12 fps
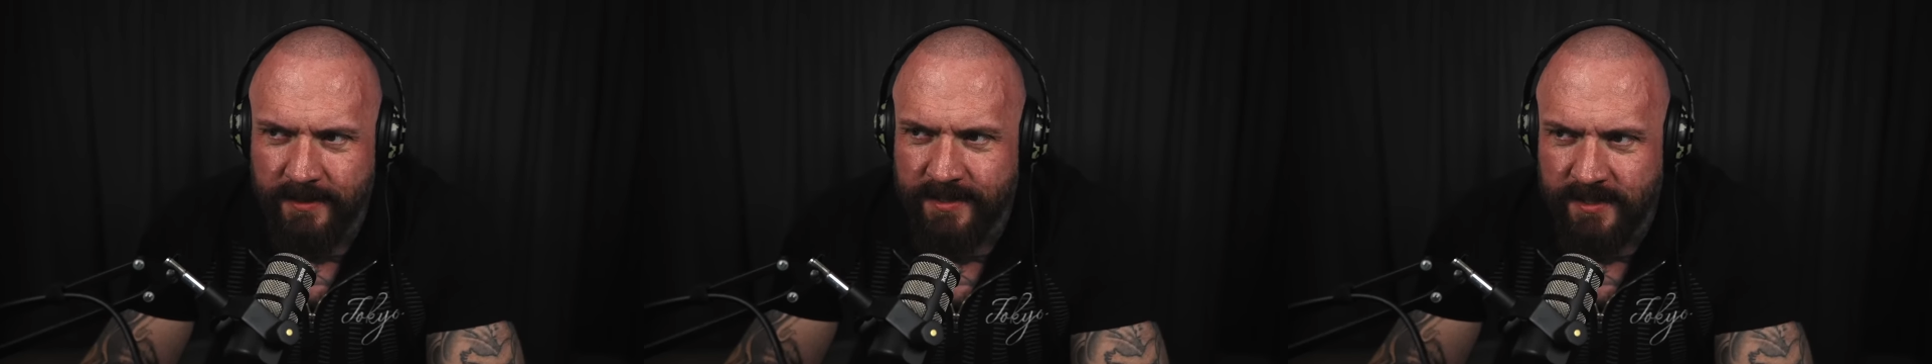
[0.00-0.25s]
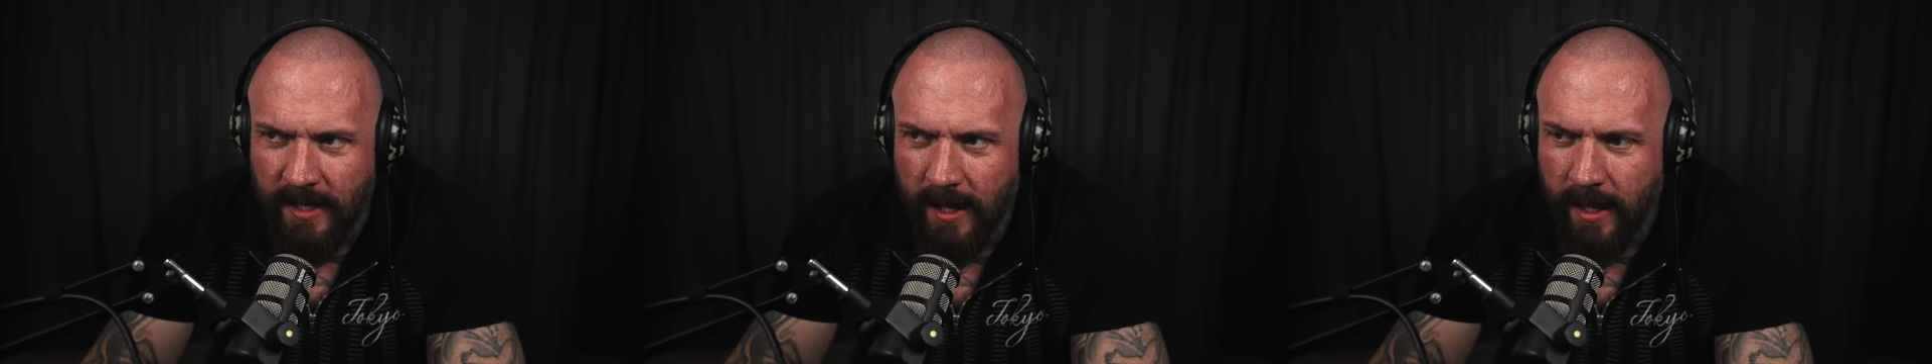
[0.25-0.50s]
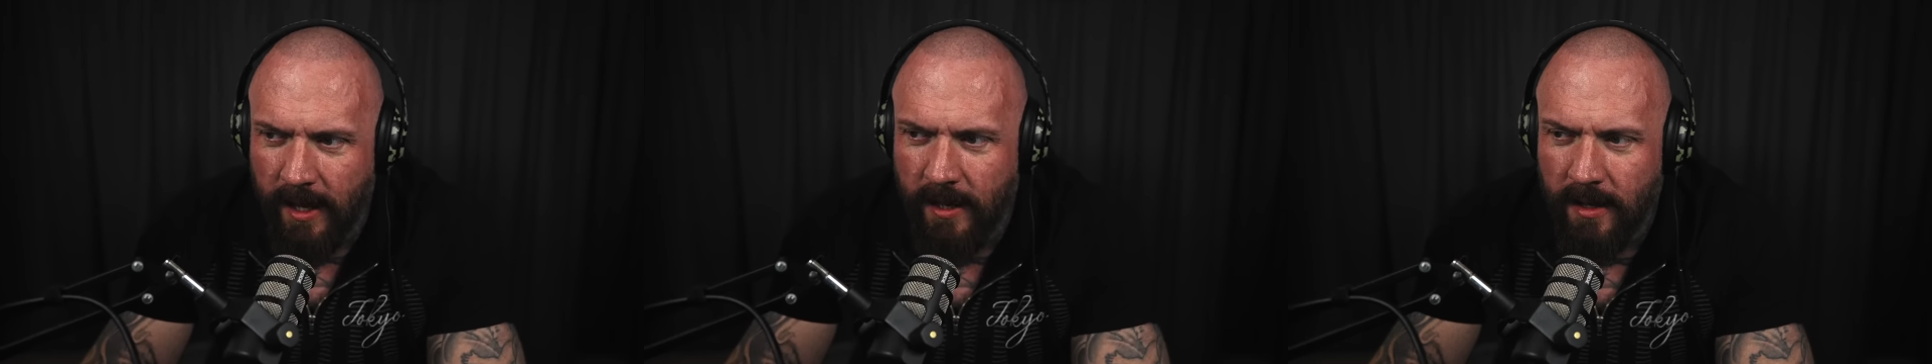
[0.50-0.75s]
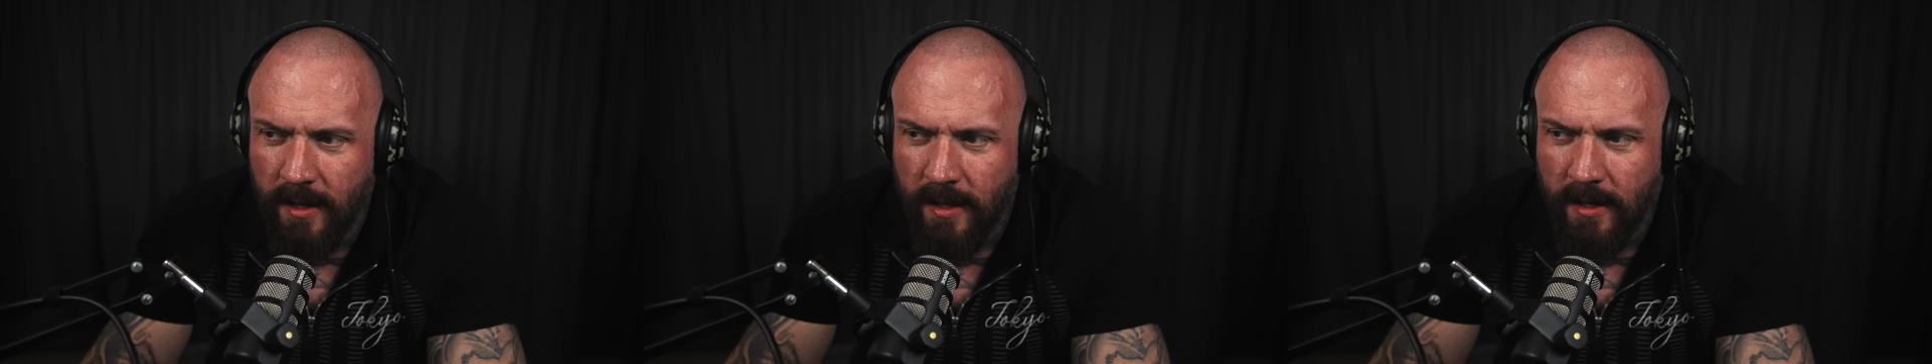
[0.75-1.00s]
say
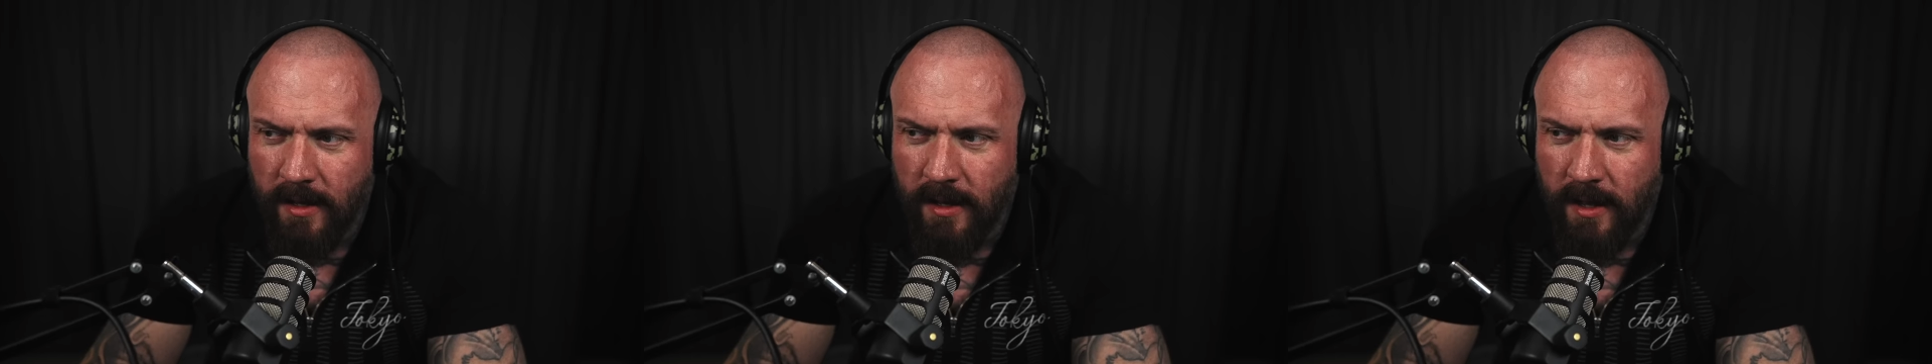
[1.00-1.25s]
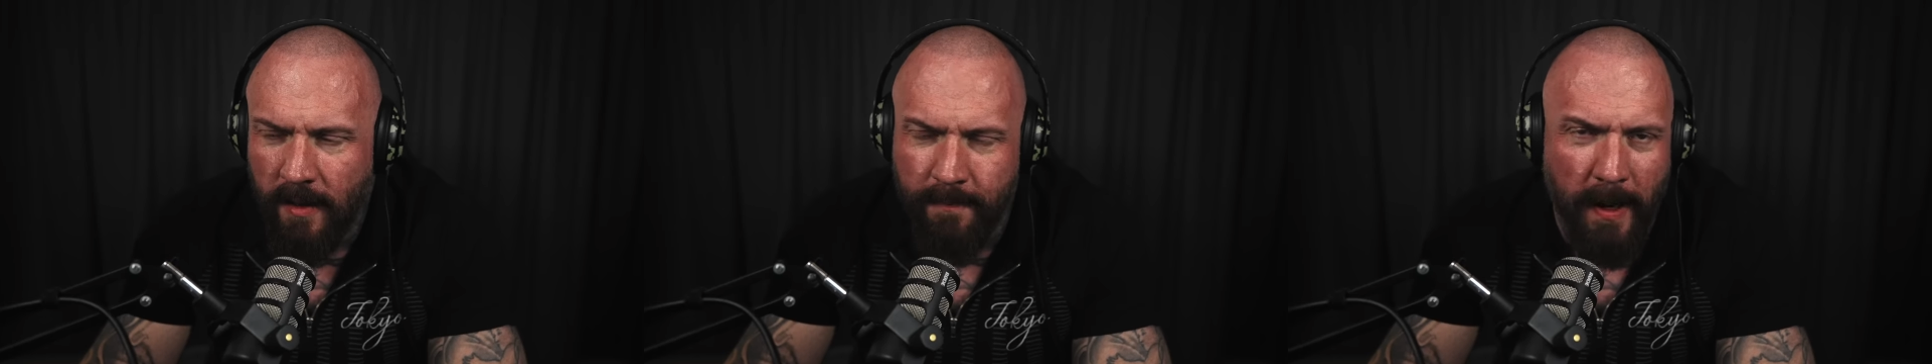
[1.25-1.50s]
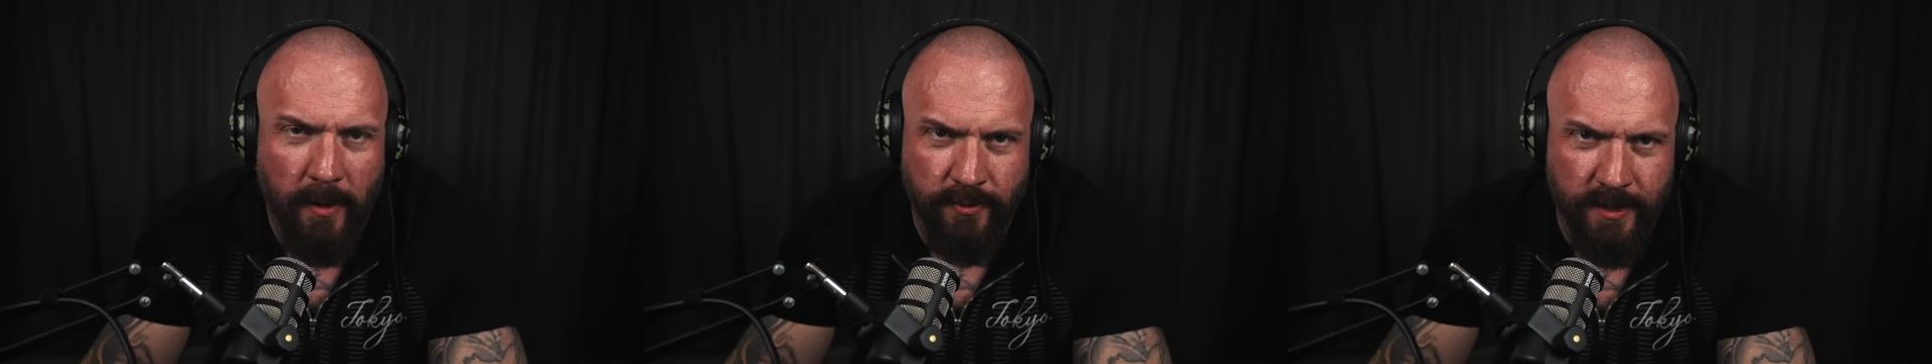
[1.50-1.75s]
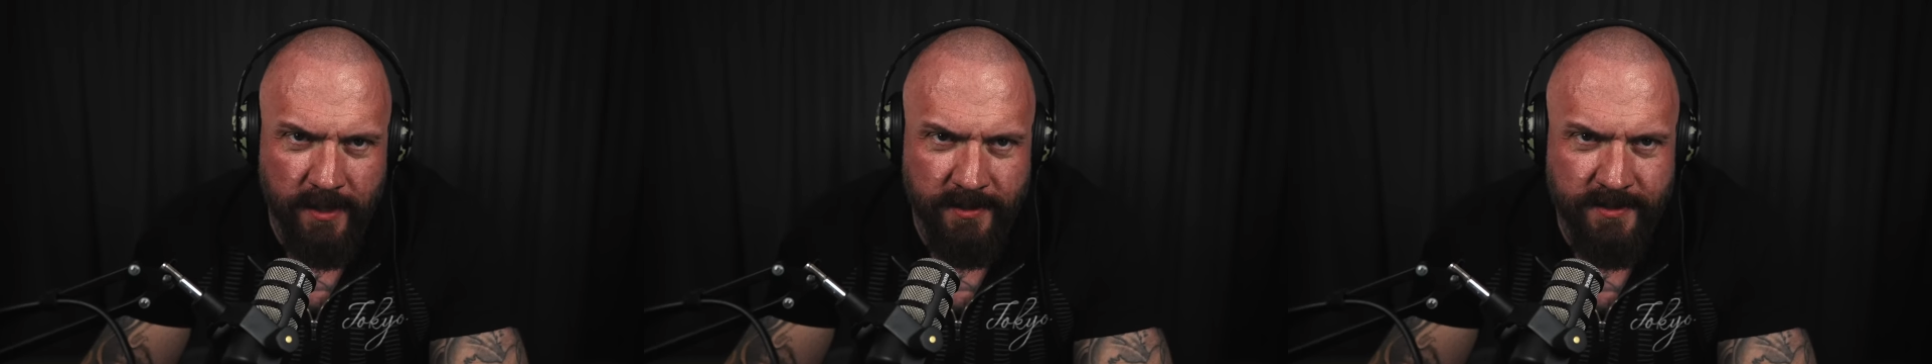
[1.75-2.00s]

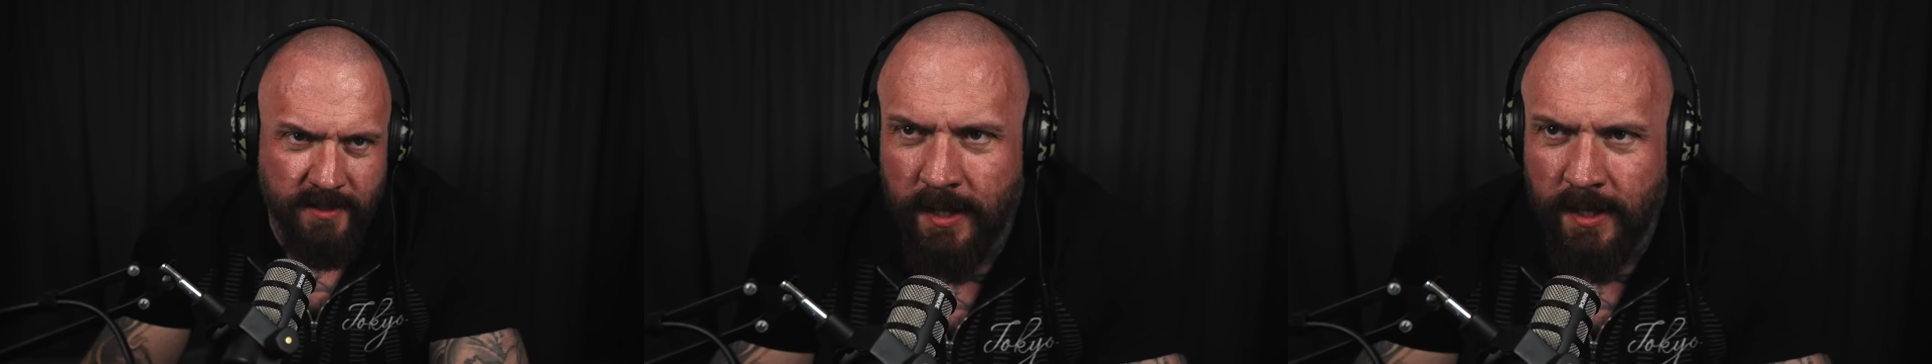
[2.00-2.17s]
about this?